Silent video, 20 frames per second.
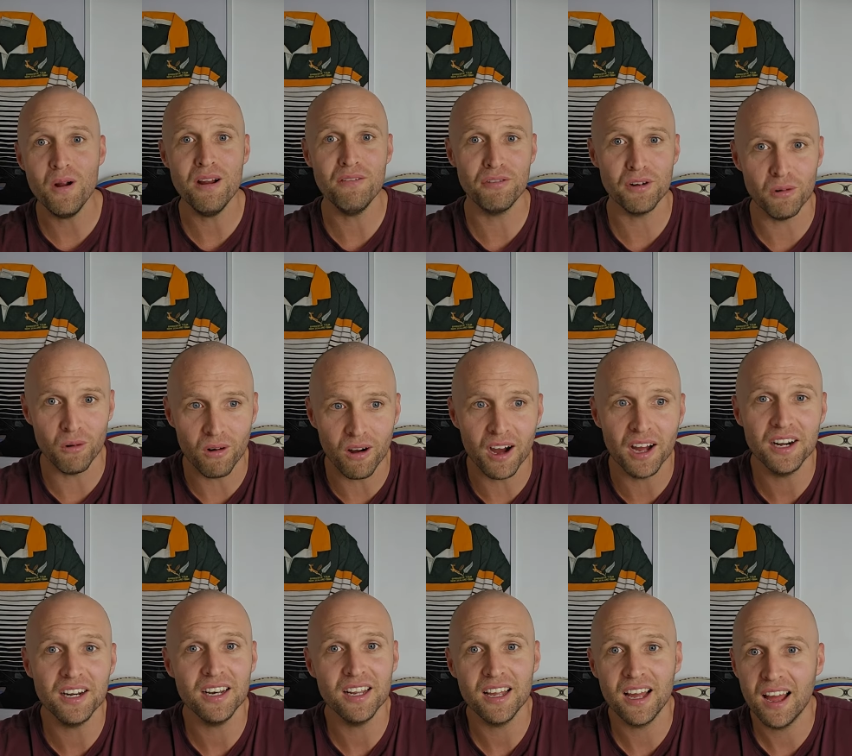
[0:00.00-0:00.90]

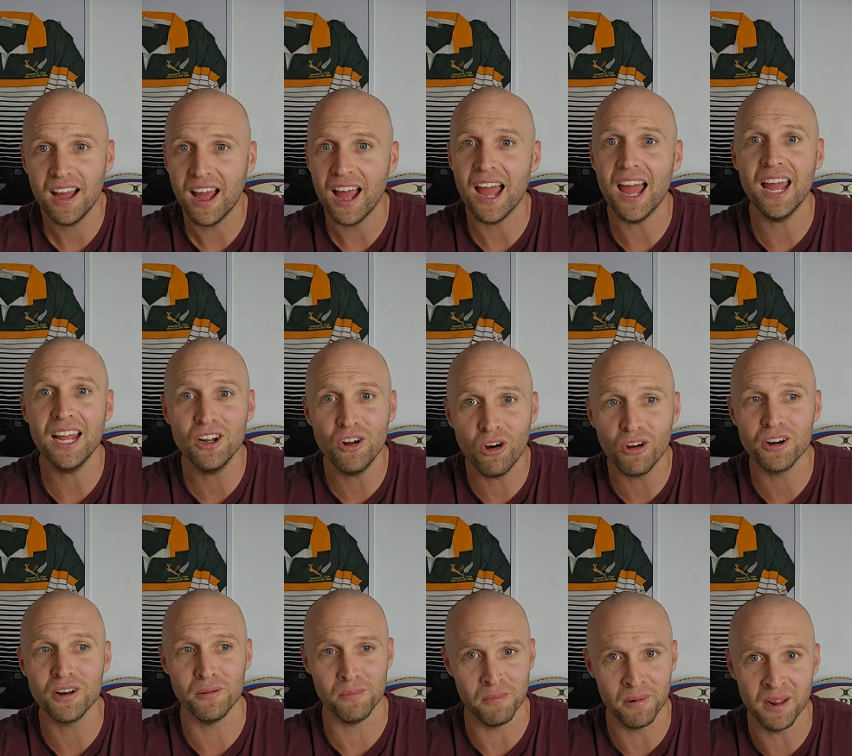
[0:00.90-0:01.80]
everyone, hang
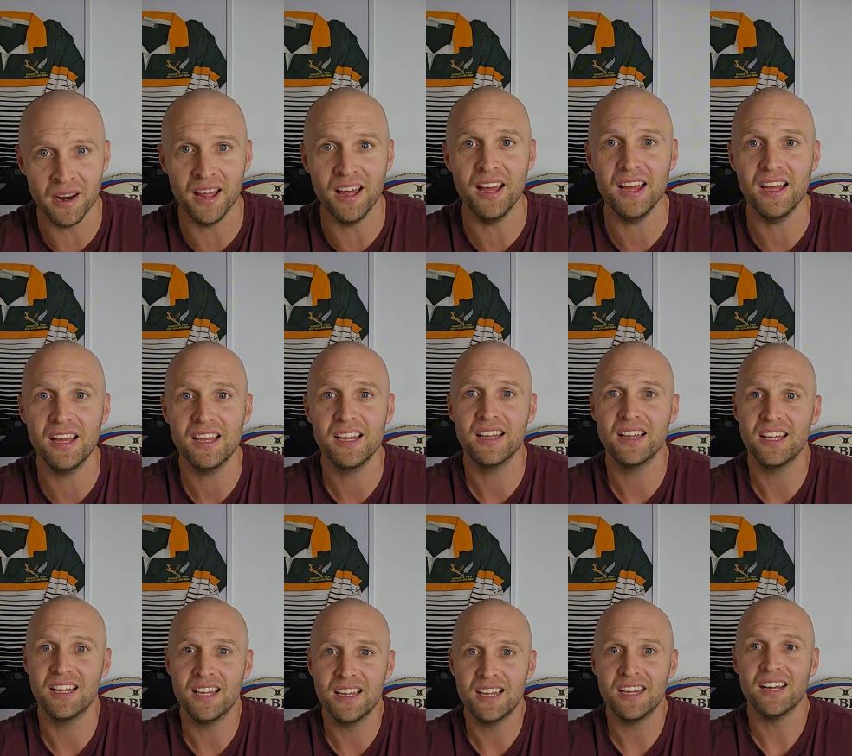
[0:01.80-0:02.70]
on a minute,
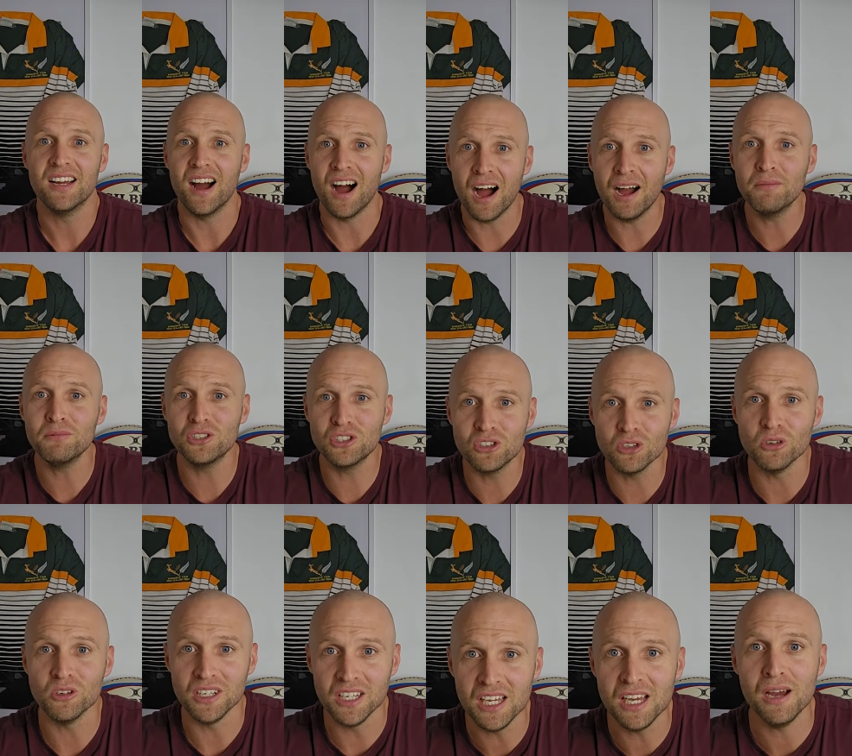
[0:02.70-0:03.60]
I'm still
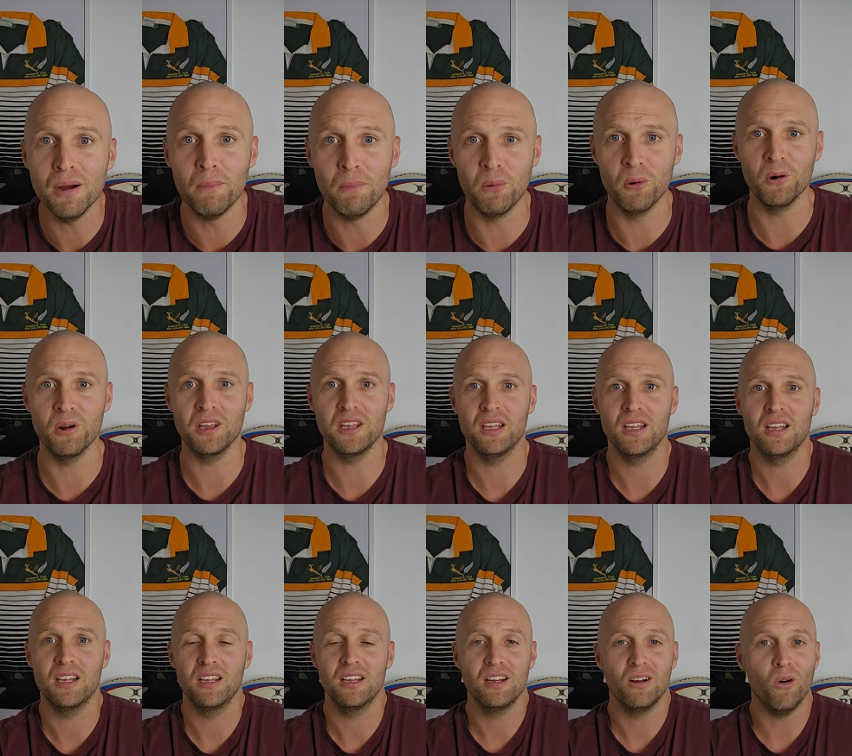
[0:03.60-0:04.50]
here, boy.
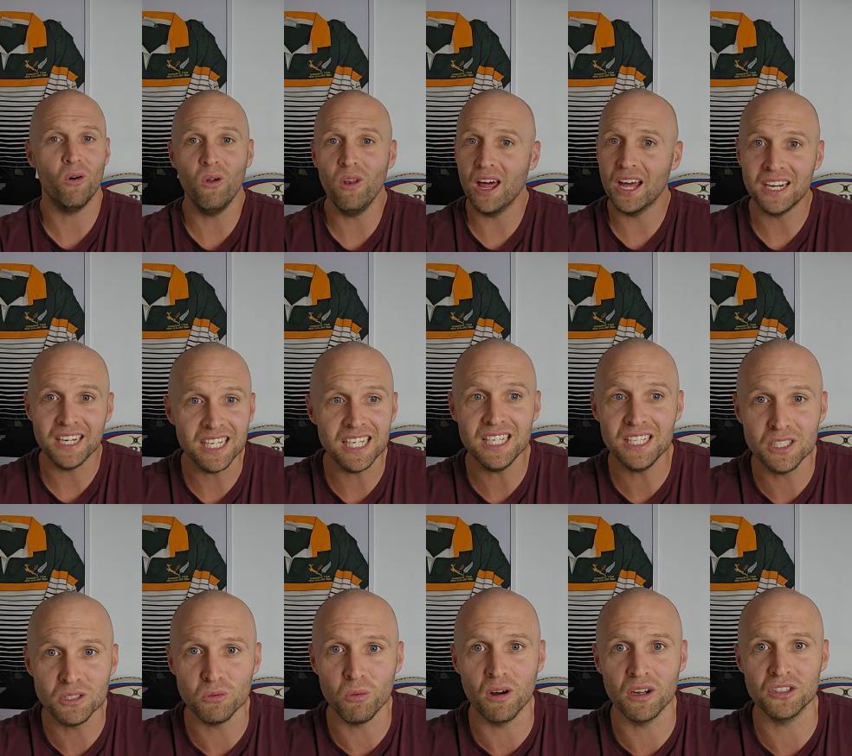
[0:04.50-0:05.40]
All I need
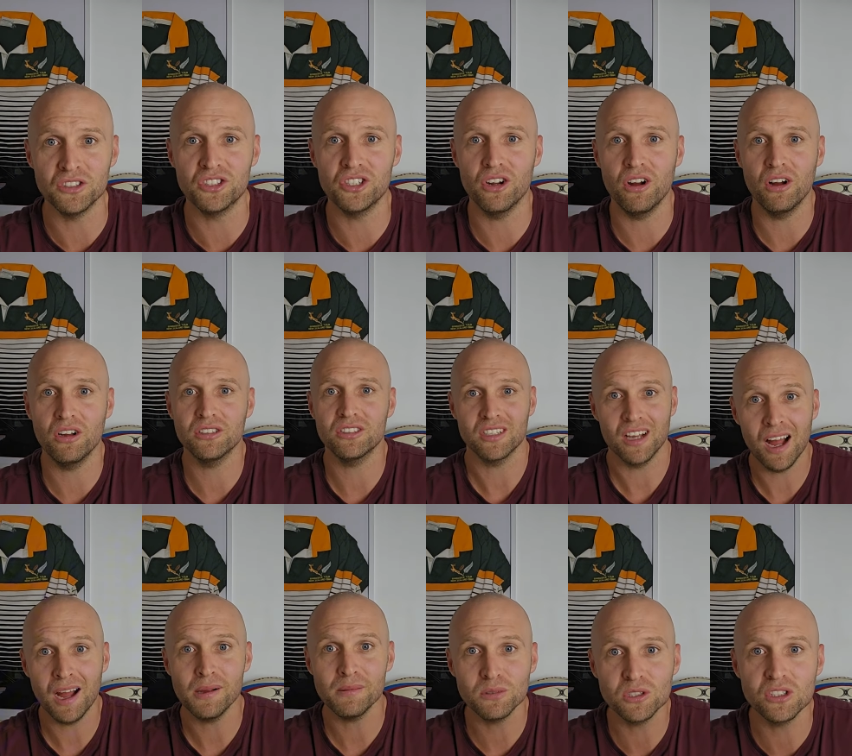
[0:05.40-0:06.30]
is one chance.
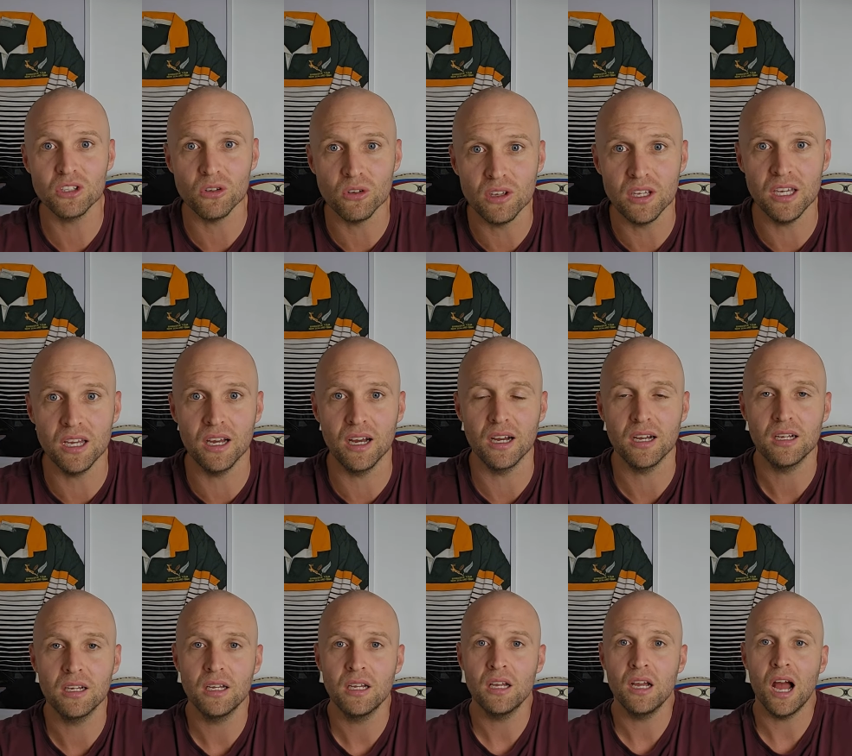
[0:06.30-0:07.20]
I'm still here.
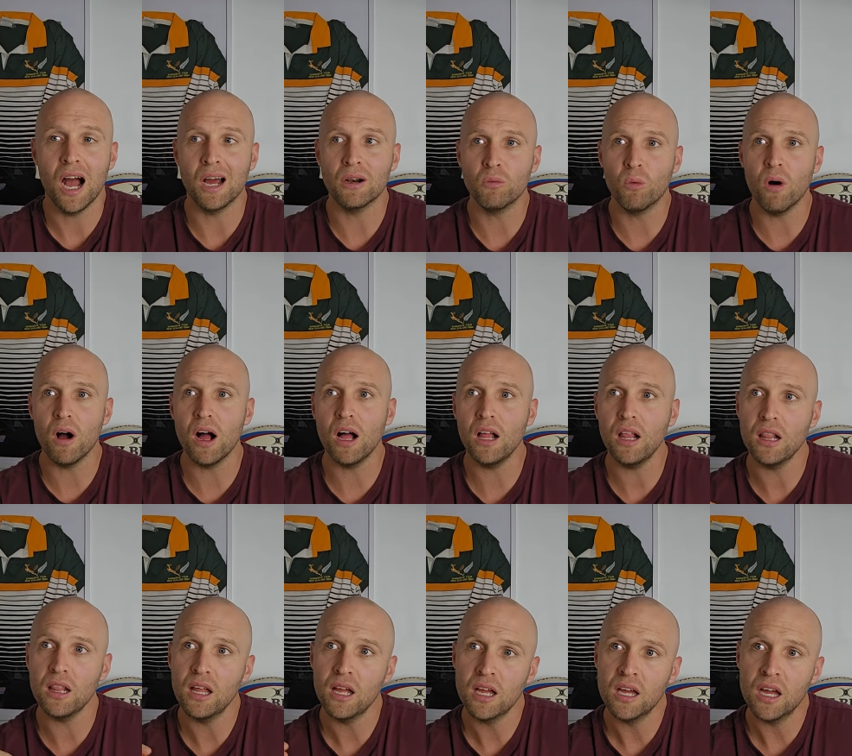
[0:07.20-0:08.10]
And
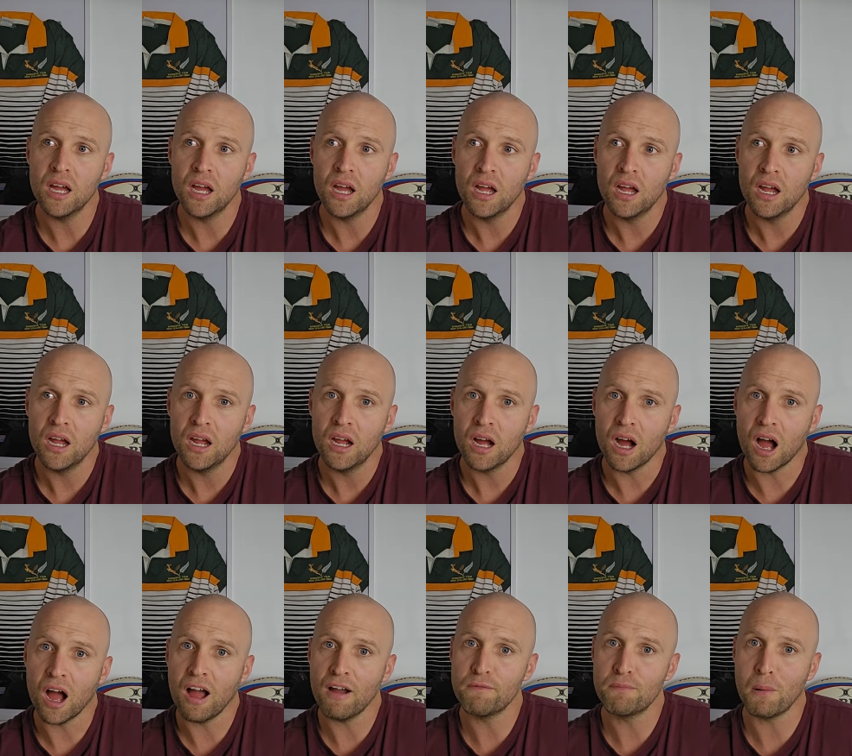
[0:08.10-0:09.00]
while
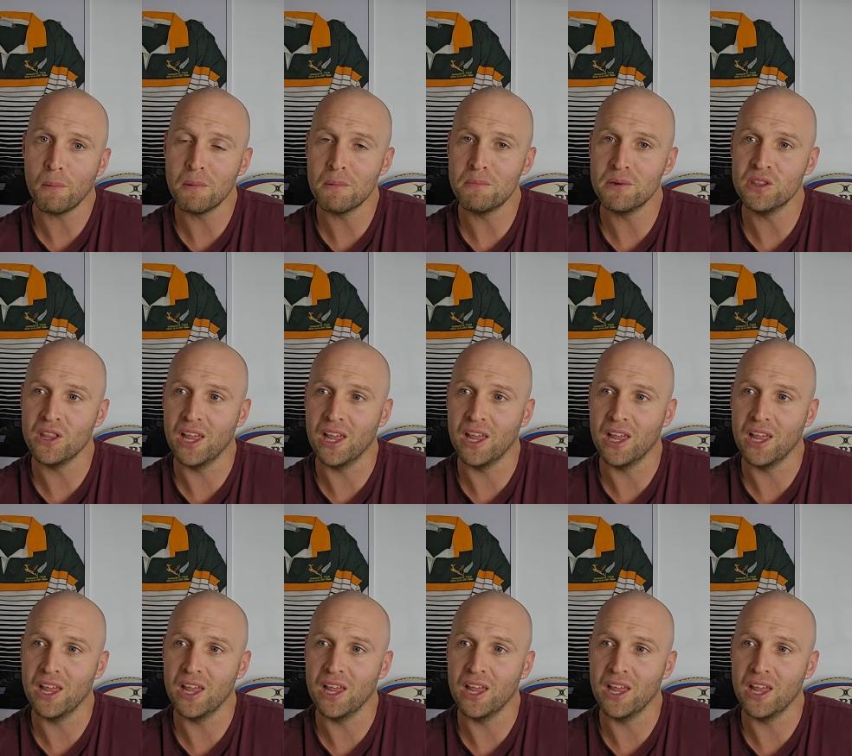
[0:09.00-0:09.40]
I've probably been